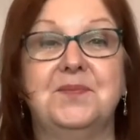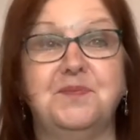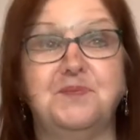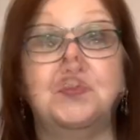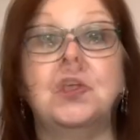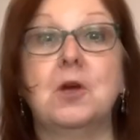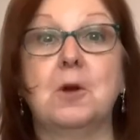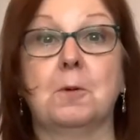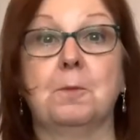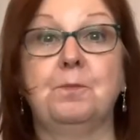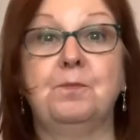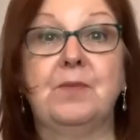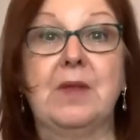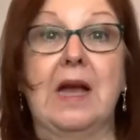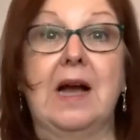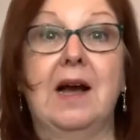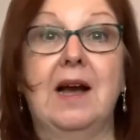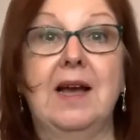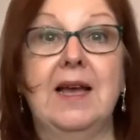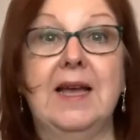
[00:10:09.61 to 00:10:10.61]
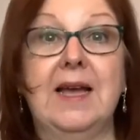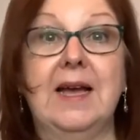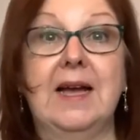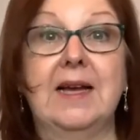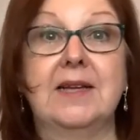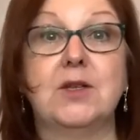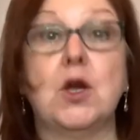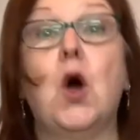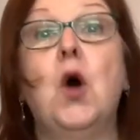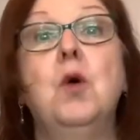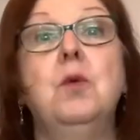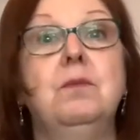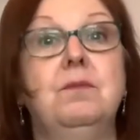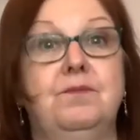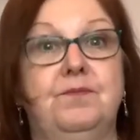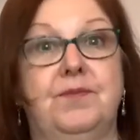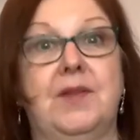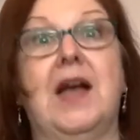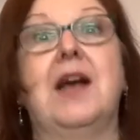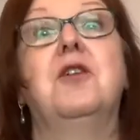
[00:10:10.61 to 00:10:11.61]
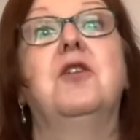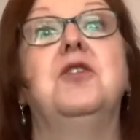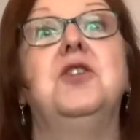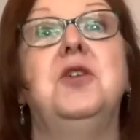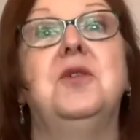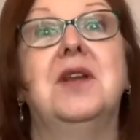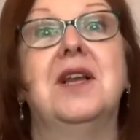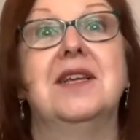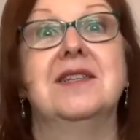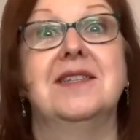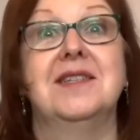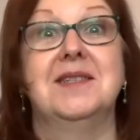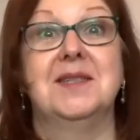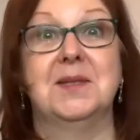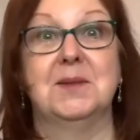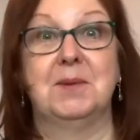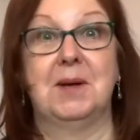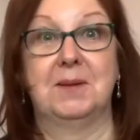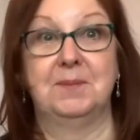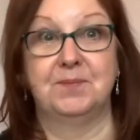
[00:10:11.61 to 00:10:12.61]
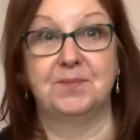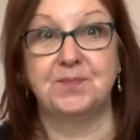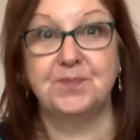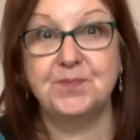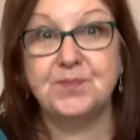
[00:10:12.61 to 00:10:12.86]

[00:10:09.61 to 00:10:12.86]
So I had, I got new glasses as well.